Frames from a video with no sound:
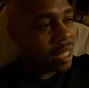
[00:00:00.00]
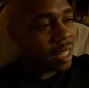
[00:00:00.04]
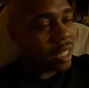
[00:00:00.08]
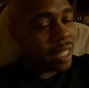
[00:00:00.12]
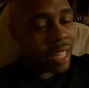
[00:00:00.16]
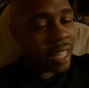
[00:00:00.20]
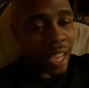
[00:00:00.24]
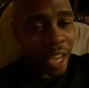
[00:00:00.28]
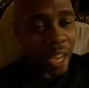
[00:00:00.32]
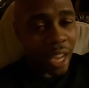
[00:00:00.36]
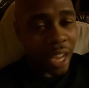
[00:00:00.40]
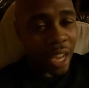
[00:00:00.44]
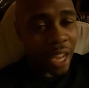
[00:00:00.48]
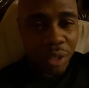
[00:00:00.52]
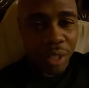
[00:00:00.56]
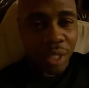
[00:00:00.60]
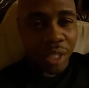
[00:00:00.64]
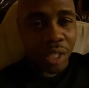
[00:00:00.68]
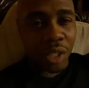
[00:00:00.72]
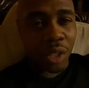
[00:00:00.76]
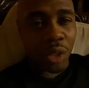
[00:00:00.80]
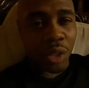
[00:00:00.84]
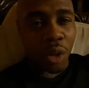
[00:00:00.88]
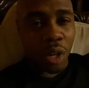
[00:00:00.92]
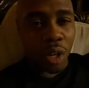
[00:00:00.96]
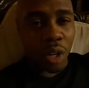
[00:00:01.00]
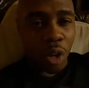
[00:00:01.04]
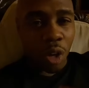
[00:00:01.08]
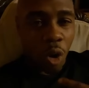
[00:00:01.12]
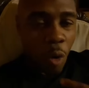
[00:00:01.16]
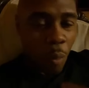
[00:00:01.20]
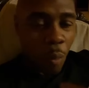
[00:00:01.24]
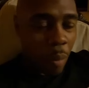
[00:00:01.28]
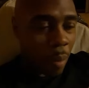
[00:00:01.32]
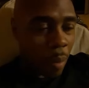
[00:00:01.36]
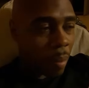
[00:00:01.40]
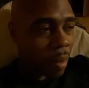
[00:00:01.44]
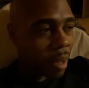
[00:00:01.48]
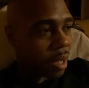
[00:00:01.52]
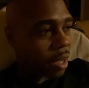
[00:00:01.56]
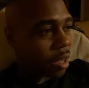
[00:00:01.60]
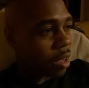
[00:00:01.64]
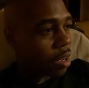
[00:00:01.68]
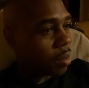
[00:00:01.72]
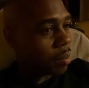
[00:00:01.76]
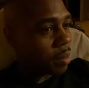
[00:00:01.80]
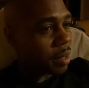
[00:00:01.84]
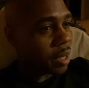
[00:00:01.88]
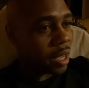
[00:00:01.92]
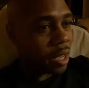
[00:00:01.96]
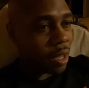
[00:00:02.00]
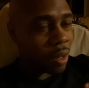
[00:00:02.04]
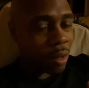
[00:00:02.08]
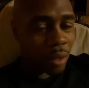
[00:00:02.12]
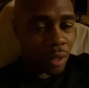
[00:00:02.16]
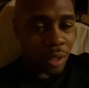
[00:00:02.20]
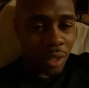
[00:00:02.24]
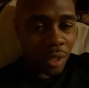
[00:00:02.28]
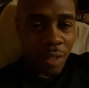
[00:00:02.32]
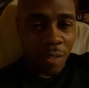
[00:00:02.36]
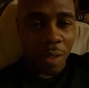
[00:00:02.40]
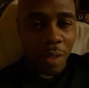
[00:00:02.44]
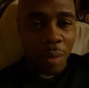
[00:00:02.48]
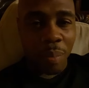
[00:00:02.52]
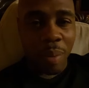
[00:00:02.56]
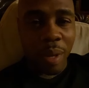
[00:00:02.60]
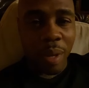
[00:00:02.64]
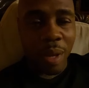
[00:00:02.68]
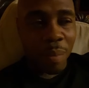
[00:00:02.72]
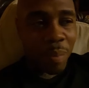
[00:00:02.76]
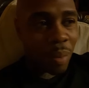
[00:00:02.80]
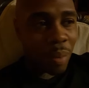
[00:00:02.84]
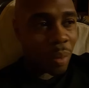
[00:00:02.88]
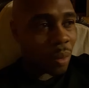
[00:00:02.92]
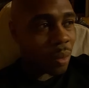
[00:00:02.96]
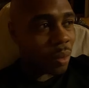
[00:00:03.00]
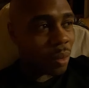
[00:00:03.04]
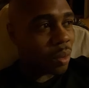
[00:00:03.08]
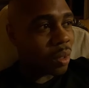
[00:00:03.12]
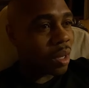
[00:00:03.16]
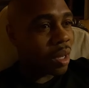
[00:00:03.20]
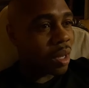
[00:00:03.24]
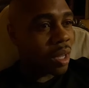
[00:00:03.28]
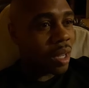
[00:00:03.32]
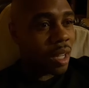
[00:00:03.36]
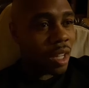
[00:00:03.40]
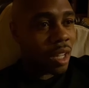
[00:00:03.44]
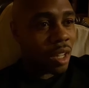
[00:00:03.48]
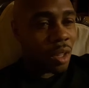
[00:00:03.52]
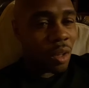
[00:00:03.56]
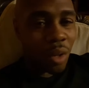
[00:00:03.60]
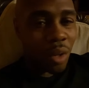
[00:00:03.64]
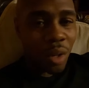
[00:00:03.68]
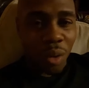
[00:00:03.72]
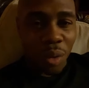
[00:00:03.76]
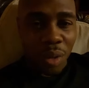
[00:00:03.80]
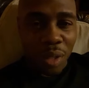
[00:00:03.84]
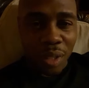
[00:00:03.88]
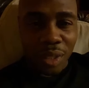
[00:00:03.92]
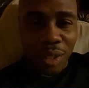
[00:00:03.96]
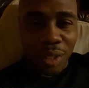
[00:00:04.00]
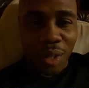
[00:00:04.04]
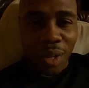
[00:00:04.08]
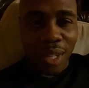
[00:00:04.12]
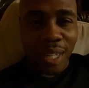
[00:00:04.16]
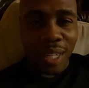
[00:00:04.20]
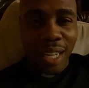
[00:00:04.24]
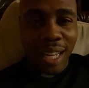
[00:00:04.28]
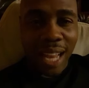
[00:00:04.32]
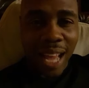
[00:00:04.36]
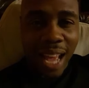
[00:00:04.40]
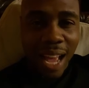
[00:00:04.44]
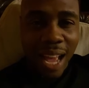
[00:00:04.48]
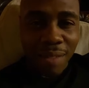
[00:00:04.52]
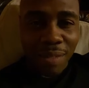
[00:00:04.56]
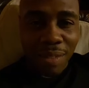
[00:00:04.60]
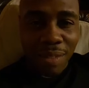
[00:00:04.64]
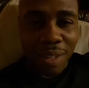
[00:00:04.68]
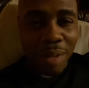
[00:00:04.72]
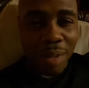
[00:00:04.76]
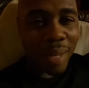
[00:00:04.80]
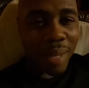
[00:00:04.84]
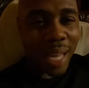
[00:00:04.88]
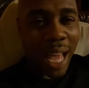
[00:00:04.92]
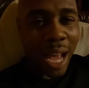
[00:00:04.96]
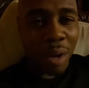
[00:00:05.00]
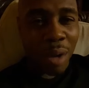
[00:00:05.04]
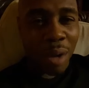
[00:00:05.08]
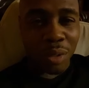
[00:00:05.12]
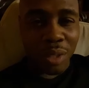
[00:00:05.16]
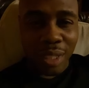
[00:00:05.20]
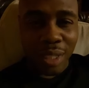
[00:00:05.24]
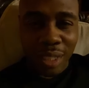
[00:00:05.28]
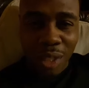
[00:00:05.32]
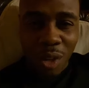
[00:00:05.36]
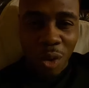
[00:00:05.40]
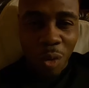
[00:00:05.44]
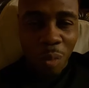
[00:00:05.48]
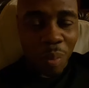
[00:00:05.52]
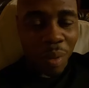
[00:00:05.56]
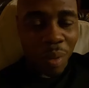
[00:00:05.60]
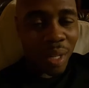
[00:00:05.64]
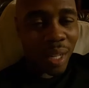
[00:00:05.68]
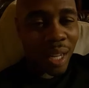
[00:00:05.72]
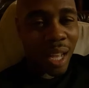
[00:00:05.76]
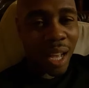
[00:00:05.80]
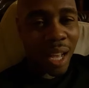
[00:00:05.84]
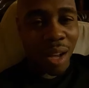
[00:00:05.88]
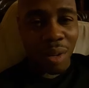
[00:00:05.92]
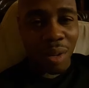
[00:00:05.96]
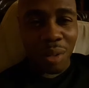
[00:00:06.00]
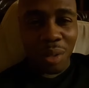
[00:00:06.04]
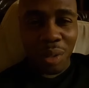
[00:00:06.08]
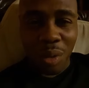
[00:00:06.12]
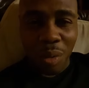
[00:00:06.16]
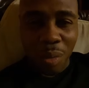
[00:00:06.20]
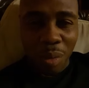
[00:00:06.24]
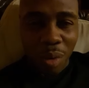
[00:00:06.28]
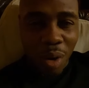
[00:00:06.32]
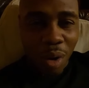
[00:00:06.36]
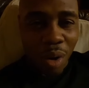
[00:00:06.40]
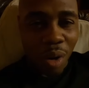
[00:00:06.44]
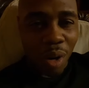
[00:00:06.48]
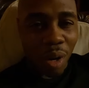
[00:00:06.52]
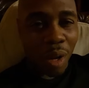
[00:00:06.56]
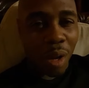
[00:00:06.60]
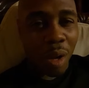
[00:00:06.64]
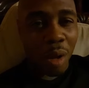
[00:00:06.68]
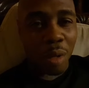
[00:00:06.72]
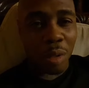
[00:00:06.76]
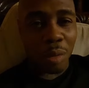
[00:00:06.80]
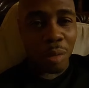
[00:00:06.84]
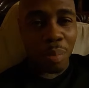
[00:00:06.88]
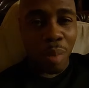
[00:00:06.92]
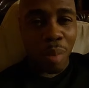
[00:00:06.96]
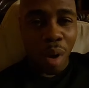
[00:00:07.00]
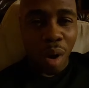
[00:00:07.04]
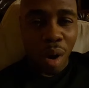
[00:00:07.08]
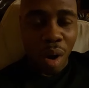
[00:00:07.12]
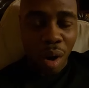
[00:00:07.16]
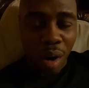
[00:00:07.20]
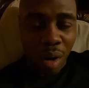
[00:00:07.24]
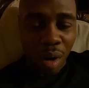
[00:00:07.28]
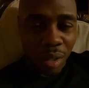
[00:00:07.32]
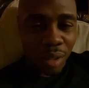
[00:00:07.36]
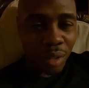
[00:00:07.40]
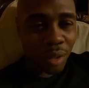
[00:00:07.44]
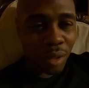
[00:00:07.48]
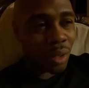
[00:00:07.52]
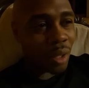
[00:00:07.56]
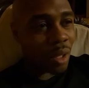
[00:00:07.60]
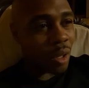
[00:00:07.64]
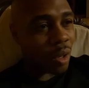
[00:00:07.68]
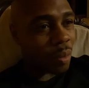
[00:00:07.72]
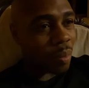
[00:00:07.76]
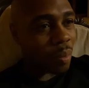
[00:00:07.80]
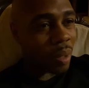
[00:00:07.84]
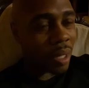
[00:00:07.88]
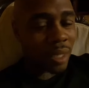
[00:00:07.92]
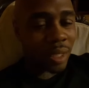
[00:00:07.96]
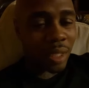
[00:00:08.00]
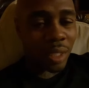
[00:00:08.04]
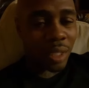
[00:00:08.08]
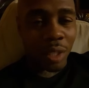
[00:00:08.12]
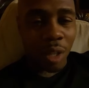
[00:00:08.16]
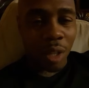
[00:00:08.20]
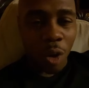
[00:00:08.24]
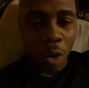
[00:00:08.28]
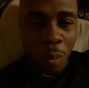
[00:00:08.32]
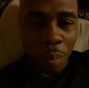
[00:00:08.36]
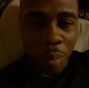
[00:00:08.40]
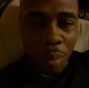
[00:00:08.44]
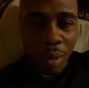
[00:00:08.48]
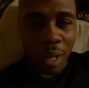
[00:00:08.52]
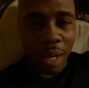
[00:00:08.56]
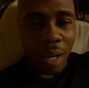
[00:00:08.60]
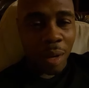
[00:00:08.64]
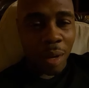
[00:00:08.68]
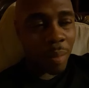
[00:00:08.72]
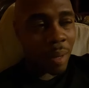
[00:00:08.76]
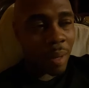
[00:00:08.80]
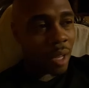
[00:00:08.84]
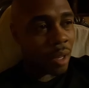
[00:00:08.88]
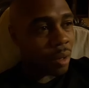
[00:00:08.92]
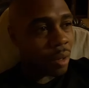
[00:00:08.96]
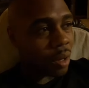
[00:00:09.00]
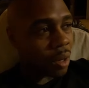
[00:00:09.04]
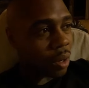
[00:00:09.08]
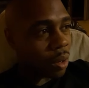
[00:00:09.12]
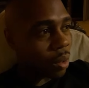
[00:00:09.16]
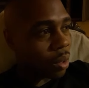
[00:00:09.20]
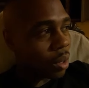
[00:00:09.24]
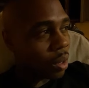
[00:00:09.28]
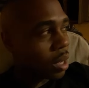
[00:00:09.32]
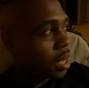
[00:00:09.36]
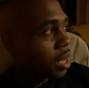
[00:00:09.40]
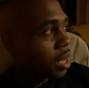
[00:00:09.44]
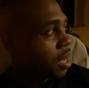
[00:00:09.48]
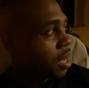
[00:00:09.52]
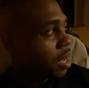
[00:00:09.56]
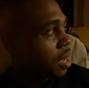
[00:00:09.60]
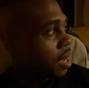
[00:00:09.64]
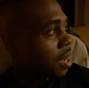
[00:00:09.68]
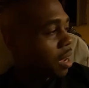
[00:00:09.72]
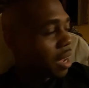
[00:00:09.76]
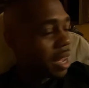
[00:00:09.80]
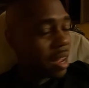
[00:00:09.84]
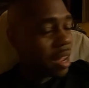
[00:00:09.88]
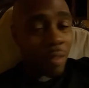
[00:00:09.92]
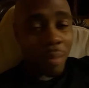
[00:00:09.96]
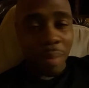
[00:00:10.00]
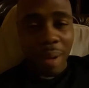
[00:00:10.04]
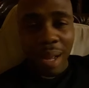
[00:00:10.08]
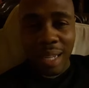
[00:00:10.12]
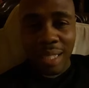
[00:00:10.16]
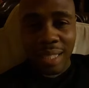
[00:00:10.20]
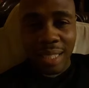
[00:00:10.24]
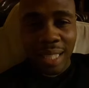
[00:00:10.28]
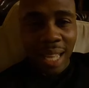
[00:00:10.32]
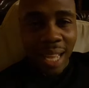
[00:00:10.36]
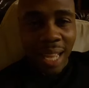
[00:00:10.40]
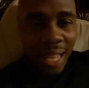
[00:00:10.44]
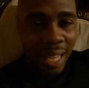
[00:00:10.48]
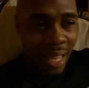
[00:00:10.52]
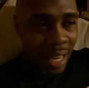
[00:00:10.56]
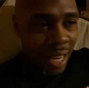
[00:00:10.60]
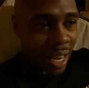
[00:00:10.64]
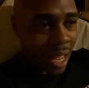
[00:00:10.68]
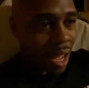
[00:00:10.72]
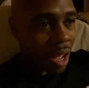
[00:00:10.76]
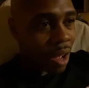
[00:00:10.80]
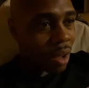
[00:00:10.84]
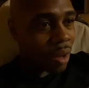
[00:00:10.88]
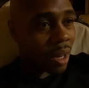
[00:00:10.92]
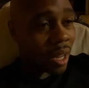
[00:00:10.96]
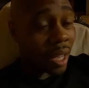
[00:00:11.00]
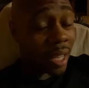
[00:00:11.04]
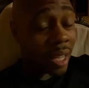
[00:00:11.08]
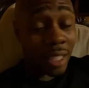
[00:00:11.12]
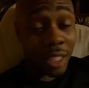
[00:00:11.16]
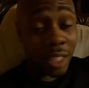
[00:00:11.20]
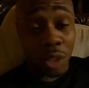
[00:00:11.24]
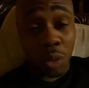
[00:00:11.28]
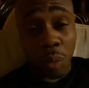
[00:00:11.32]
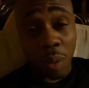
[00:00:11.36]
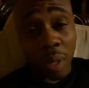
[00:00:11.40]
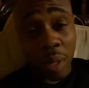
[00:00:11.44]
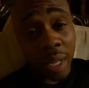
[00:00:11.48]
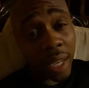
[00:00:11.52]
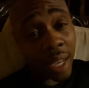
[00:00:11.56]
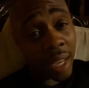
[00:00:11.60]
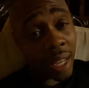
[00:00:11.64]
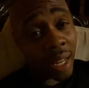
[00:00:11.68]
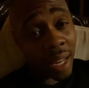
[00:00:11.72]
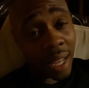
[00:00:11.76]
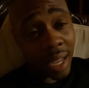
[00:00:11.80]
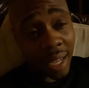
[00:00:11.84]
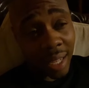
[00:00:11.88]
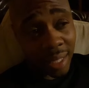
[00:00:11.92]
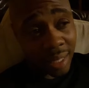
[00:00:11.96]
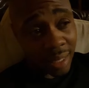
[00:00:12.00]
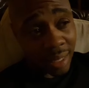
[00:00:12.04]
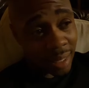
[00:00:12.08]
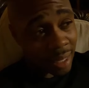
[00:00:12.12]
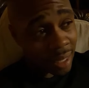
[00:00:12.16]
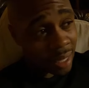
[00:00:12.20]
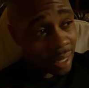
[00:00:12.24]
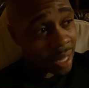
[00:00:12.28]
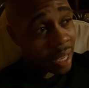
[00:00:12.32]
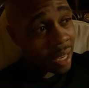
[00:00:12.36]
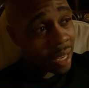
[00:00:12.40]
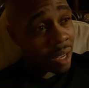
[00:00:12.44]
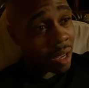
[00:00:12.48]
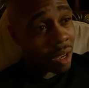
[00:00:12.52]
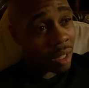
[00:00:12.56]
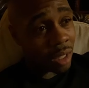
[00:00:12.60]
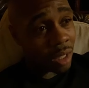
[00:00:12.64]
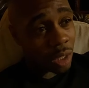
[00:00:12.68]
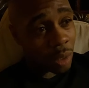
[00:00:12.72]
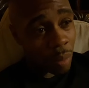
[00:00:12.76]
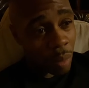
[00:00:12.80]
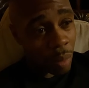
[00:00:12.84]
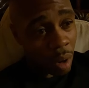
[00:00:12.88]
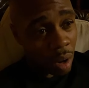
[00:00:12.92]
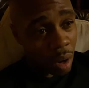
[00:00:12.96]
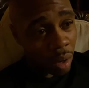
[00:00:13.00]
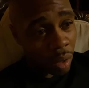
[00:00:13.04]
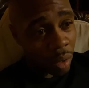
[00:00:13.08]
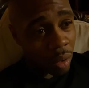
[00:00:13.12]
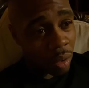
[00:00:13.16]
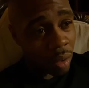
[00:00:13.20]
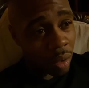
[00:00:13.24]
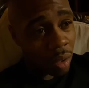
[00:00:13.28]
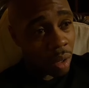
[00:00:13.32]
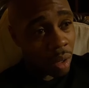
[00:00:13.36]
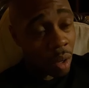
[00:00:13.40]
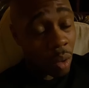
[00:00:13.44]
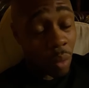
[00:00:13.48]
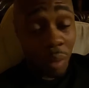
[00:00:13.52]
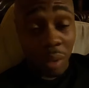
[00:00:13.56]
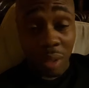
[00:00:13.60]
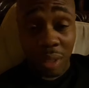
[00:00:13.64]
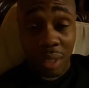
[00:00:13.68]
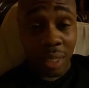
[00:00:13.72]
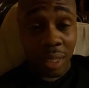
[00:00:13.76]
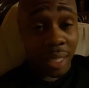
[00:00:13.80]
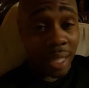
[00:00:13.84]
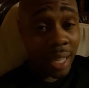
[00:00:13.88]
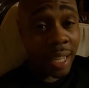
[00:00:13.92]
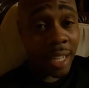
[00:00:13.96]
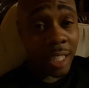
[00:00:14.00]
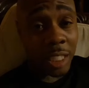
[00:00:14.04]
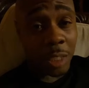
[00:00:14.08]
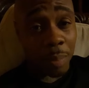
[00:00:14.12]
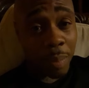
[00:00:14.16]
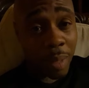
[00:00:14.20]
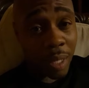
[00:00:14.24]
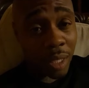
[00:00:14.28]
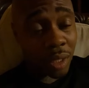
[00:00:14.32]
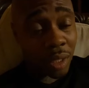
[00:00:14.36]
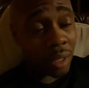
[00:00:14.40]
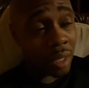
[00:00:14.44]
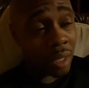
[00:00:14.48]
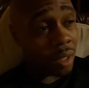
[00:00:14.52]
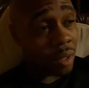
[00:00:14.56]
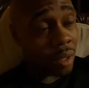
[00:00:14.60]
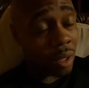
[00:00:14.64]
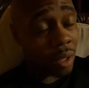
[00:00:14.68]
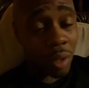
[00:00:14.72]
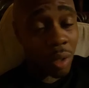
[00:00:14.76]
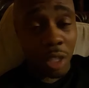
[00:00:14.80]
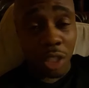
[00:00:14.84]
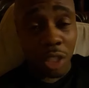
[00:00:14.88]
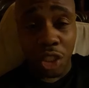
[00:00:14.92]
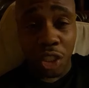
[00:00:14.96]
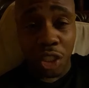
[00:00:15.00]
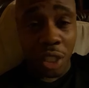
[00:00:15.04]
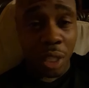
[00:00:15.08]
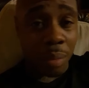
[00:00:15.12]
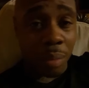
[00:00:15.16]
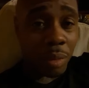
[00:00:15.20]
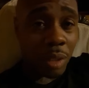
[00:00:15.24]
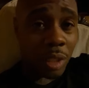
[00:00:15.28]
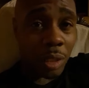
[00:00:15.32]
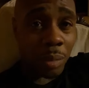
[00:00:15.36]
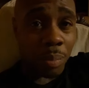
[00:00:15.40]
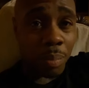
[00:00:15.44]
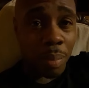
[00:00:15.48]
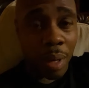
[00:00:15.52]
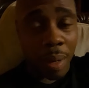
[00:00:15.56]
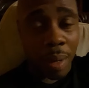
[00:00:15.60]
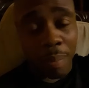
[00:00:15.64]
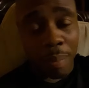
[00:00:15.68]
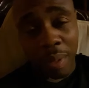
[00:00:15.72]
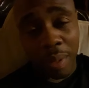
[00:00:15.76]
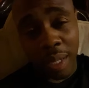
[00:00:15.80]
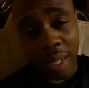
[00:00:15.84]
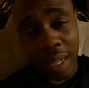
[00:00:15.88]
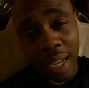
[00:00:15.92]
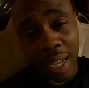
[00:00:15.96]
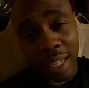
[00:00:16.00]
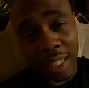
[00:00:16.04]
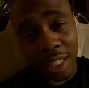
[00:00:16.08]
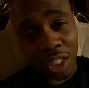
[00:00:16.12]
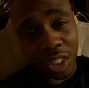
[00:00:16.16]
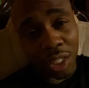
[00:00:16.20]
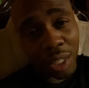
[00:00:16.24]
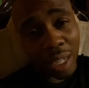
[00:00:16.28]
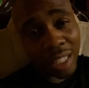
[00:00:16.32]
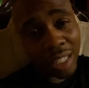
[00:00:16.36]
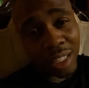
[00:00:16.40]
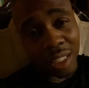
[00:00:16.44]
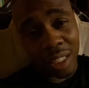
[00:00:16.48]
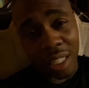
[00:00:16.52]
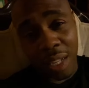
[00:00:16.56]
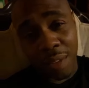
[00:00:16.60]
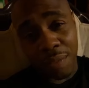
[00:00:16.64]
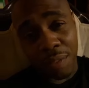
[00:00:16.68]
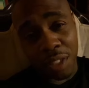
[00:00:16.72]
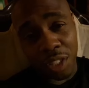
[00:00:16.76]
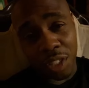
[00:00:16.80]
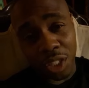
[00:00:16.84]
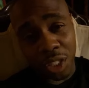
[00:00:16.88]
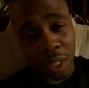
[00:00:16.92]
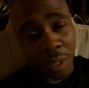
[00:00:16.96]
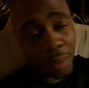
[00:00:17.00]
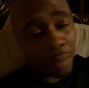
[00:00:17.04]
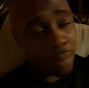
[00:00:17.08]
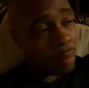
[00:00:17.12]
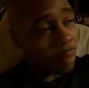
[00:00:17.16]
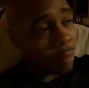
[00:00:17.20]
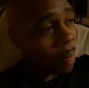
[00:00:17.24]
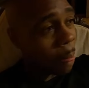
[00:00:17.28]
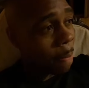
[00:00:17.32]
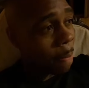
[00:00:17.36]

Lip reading: The energy is starting to open back up. The energy of the people, it's starting to live little lounges open now. Clubs, bars, places open now, man. Everybody's hanging out like this weekend, like today, tomorrow, but today especially. The gyms is bumping. They got the gym. I just left the gym,